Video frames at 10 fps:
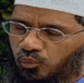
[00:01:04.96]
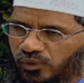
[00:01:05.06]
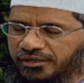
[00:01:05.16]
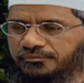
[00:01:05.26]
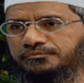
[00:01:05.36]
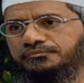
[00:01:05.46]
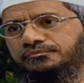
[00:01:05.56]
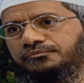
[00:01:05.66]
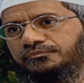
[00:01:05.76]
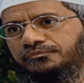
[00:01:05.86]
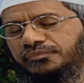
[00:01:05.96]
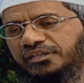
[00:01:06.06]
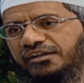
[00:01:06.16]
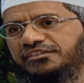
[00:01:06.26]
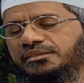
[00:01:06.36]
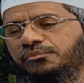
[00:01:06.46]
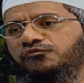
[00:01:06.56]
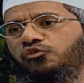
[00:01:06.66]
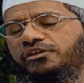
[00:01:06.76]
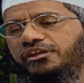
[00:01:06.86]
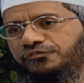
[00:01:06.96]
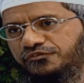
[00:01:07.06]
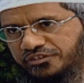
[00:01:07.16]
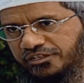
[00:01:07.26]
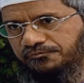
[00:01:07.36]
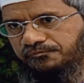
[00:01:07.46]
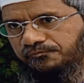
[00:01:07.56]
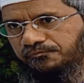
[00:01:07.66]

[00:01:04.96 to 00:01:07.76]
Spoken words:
1, Hadith number 450,